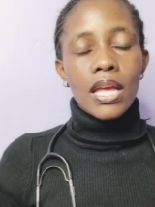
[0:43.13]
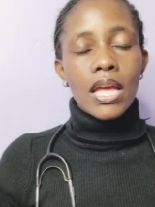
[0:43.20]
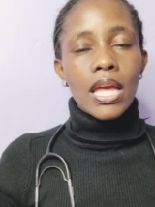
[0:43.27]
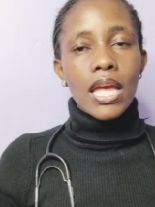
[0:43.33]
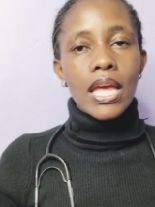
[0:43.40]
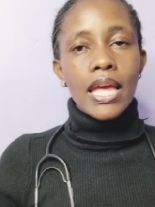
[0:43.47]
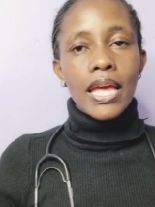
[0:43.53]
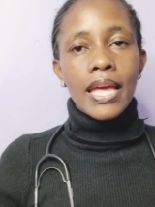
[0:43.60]

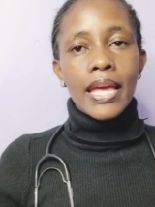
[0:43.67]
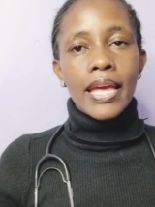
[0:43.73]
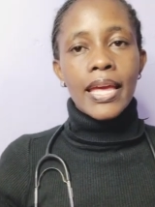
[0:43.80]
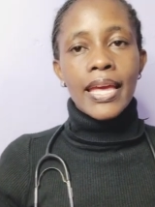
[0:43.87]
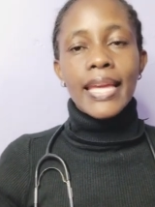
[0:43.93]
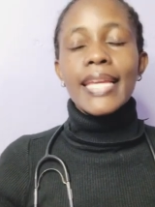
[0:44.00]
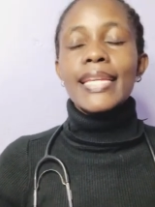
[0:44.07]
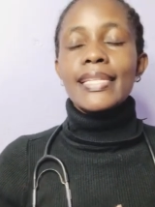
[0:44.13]

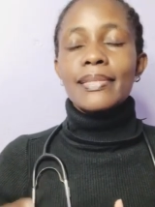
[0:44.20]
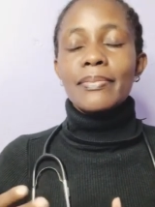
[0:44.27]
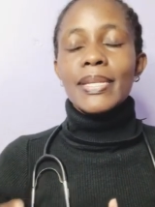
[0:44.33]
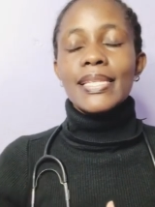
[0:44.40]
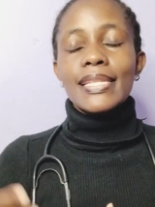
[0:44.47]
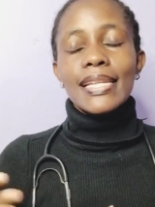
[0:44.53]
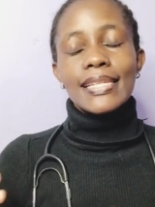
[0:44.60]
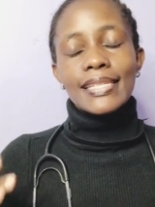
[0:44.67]

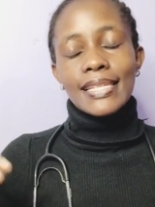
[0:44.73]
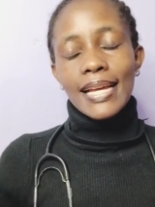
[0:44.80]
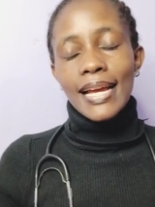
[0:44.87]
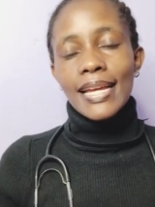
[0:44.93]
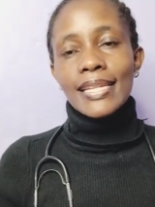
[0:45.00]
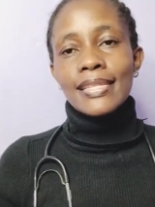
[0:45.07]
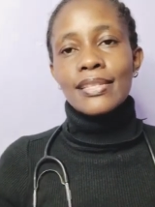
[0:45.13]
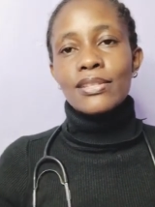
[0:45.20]

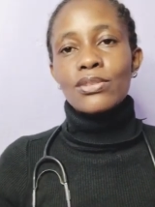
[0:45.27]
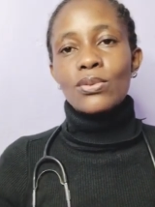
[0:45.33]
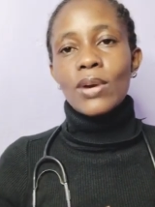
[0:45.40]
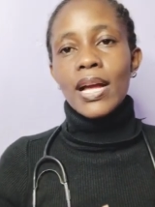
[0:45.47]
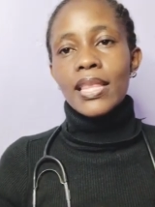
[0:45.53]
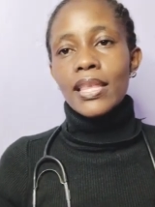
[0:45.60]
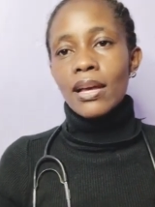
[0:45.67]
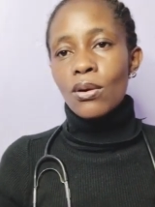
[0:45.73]
metastasize to
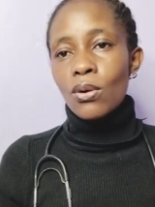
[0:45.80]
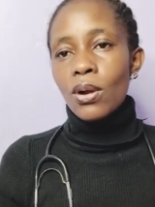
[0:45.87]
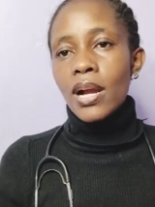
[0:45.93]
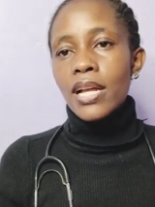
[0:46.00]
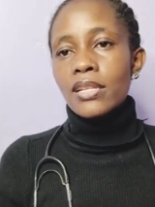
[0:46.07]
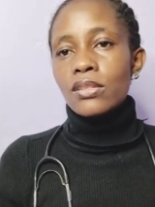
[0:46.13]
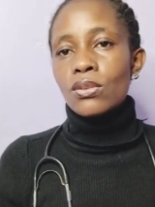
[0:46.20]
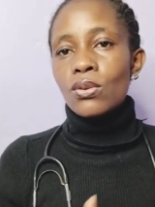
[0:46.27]
other
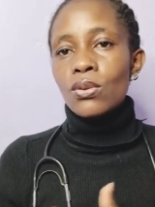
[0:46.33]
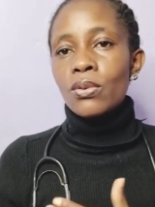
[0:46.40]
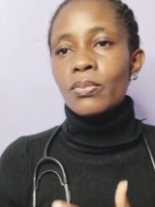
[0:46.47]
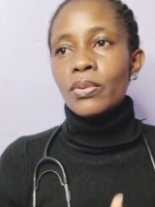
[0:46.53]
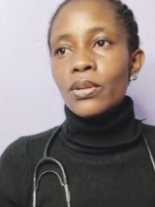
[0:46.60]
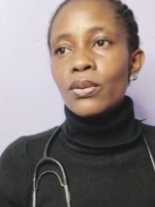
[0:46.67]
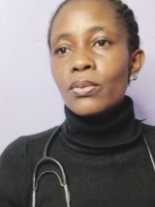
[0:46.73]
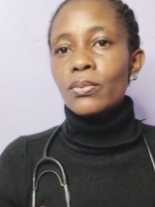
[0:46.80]
organs or
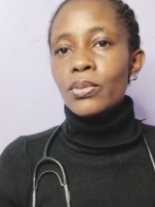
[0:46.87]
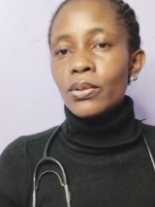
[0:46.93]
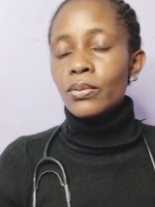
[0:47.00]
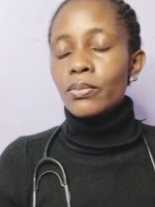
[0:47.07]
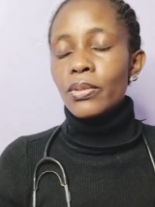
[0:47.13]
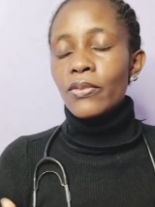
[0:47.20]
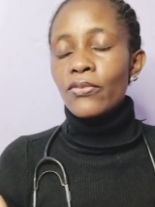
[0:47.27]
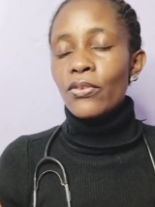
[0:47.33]

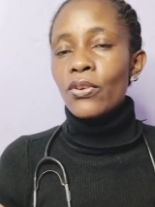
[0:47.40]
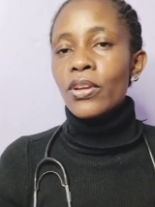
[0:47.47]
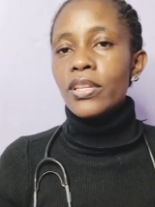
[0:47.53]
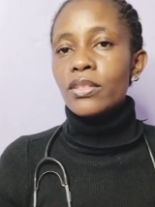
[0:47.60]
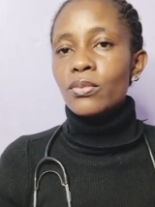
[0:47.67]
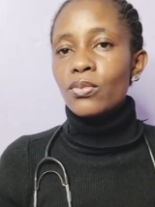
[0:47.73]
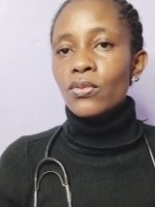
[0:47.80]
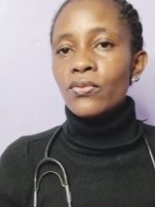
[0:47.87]
before
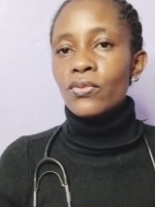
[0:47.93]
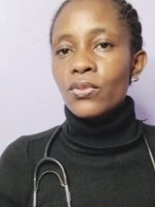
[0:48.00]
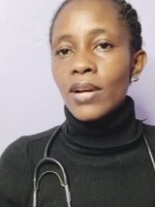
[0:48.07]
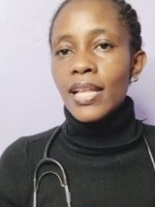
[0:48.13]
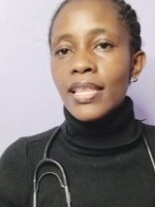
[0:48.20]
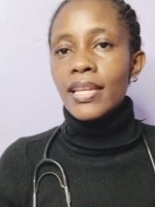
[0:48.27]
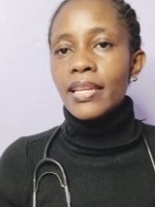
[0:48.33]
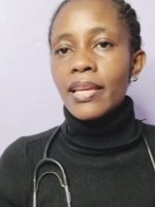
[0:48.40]
it move to
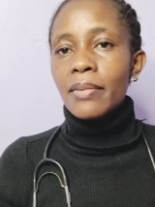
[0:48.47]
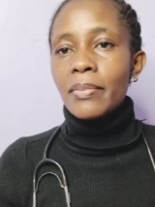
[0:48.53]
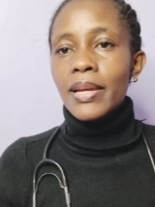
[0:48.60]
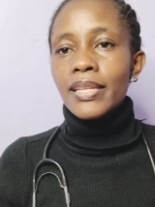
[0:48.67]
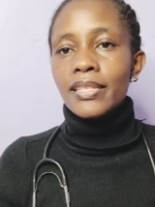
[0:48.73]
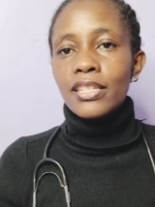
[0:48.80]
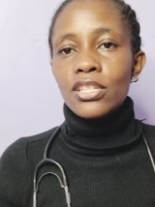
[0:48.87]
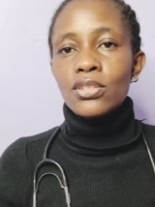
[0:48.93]
other nearby
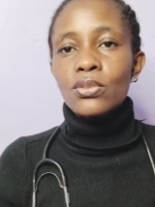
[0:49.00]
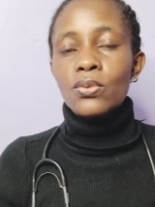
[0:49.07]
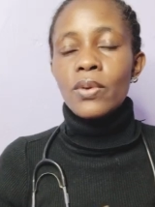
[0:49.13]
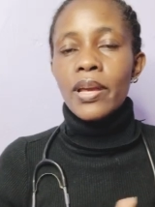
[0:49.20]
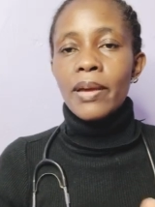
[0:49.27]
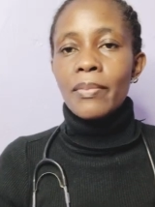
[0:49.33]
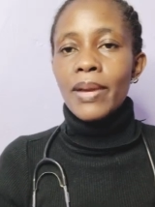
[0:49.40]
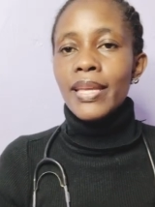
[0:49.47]
tissue,
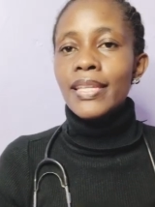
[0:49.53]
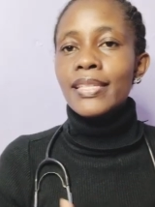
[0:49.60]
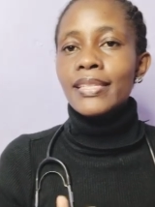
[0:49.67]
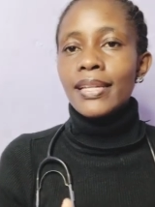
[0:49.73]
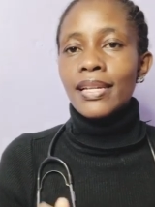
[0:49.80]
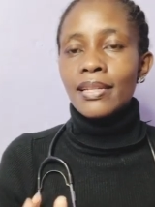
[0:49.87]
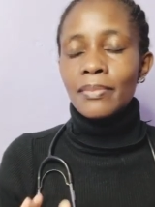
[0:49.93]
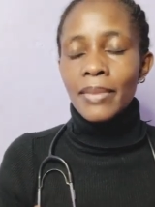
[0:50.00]
whereby it
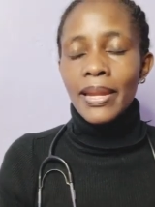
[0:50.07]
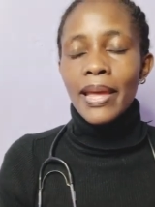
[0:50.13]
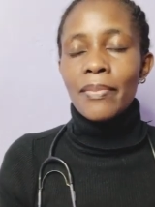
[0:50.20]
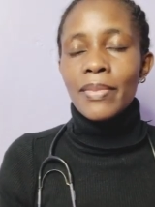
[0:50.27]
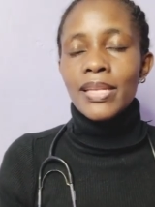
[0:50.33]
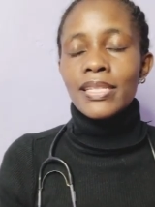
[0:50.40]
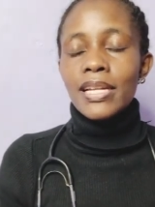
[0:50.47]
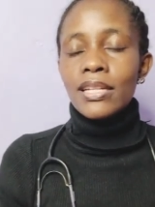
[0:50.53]
can
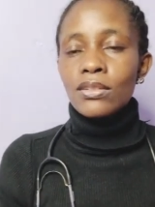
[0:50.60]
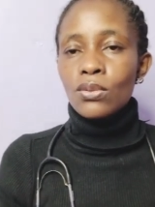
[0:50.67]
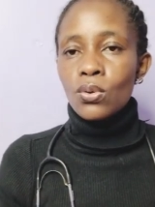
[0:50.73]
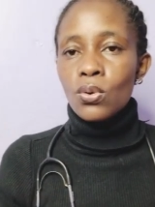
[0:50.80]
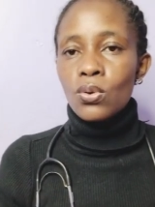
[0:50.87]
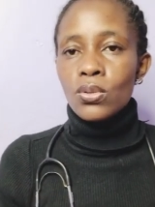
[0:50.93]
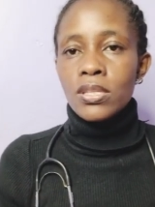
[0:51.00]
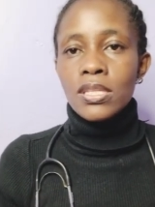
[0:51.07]
damage and
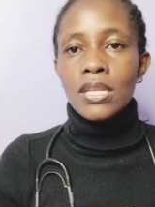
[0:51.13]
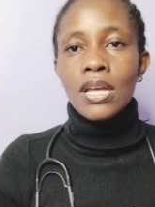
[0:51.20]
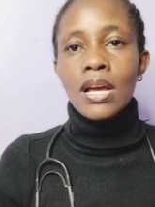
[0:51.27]
cause